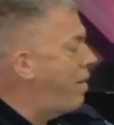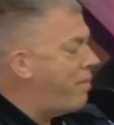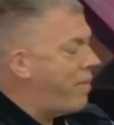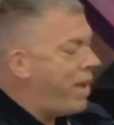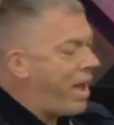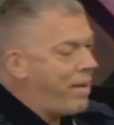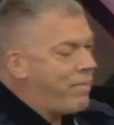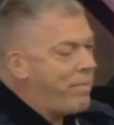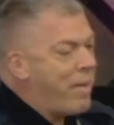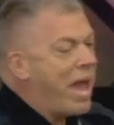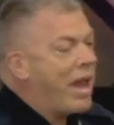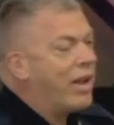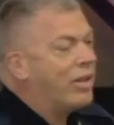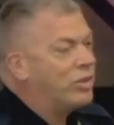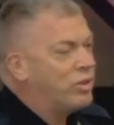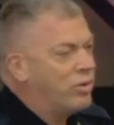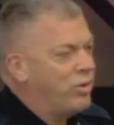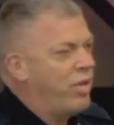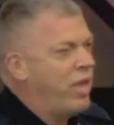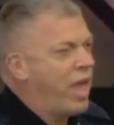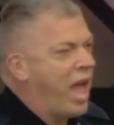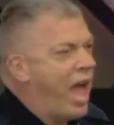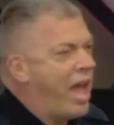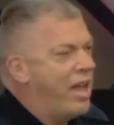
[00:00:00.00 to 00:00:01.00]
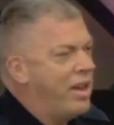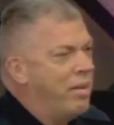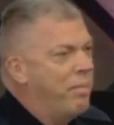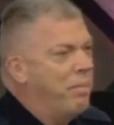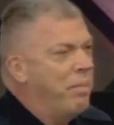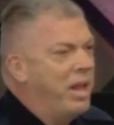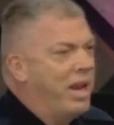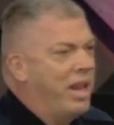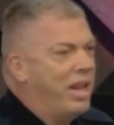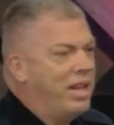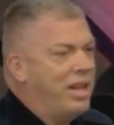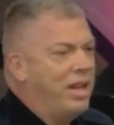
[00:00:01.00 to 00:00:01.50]
Matt will do that in
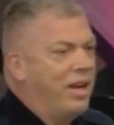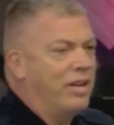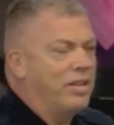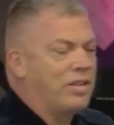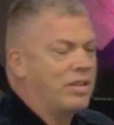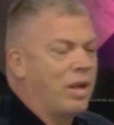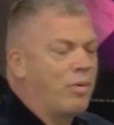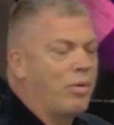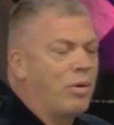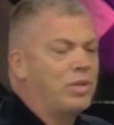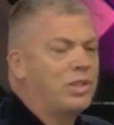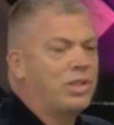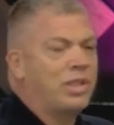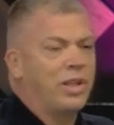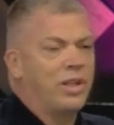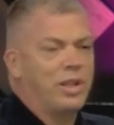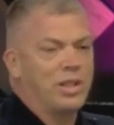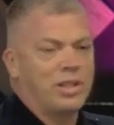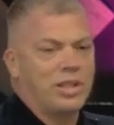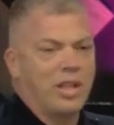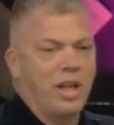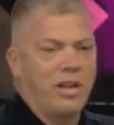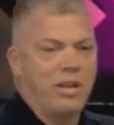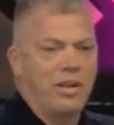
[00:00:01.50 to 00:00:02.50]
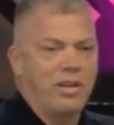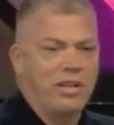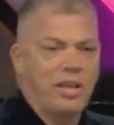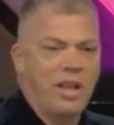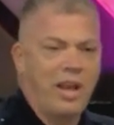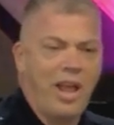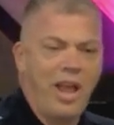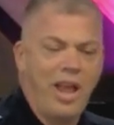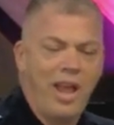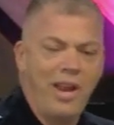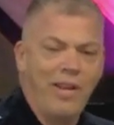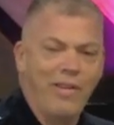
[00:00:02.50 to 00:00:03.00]
a minute here, so I won't steal his thunder
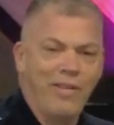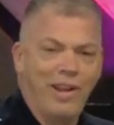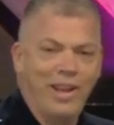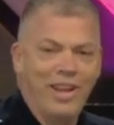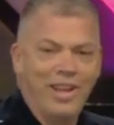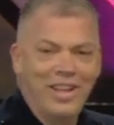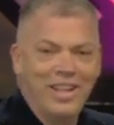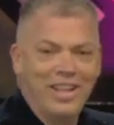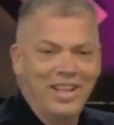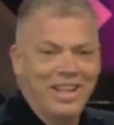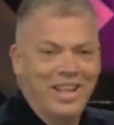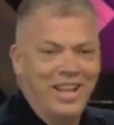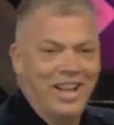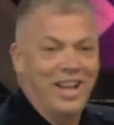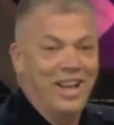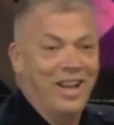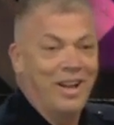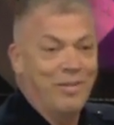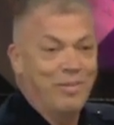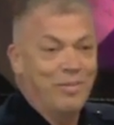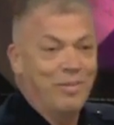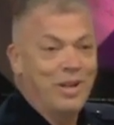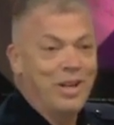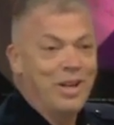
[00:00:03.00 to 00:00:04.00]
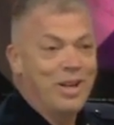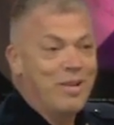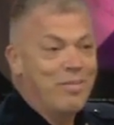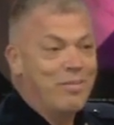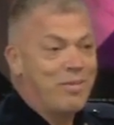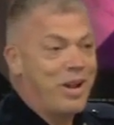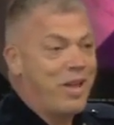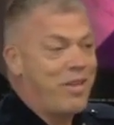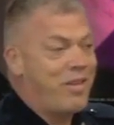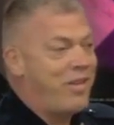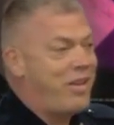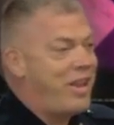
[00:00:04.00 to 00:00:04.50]
today anyway. But
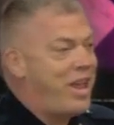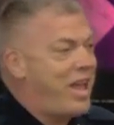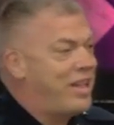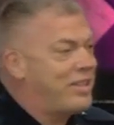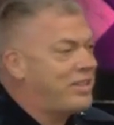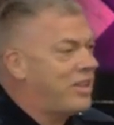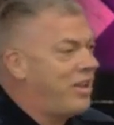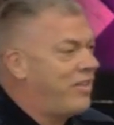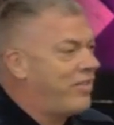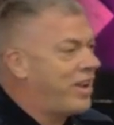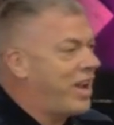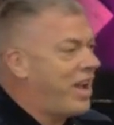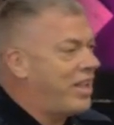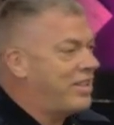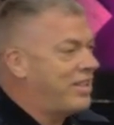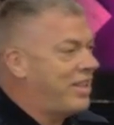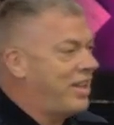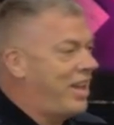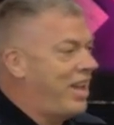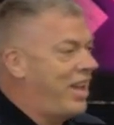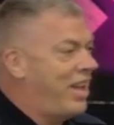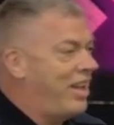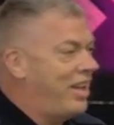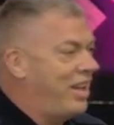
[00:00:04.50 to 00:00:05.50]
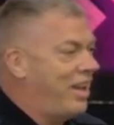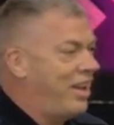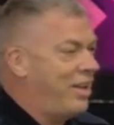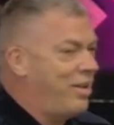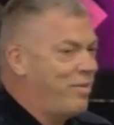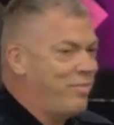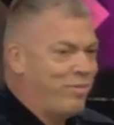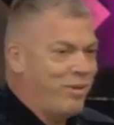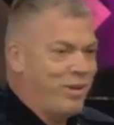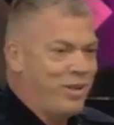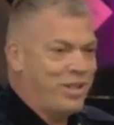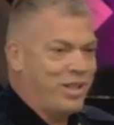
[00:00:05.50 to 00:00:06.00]
other than that, that's all I've got today.
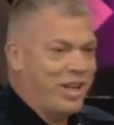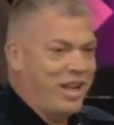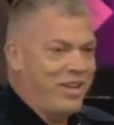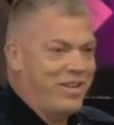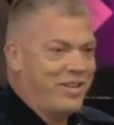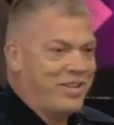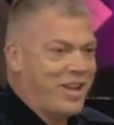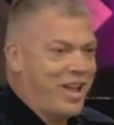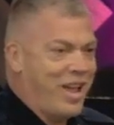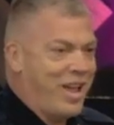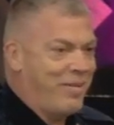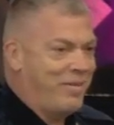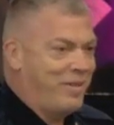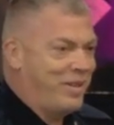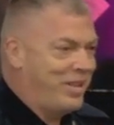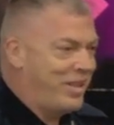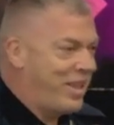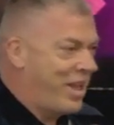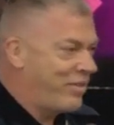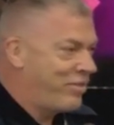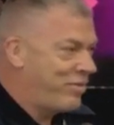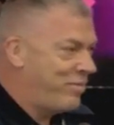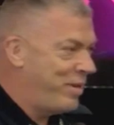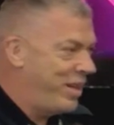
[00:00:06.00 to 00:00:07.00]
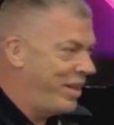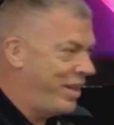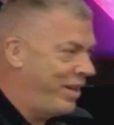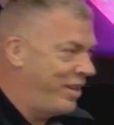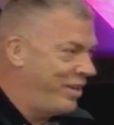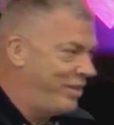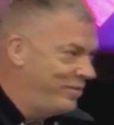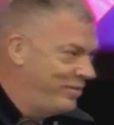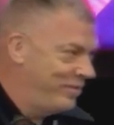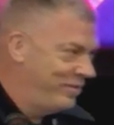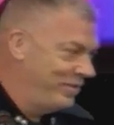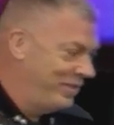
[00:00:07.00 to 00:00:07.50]
Appreciate your time. Thanks for being
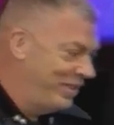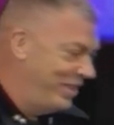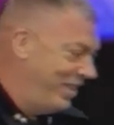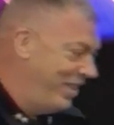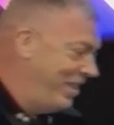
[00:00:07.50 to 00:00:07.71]
here.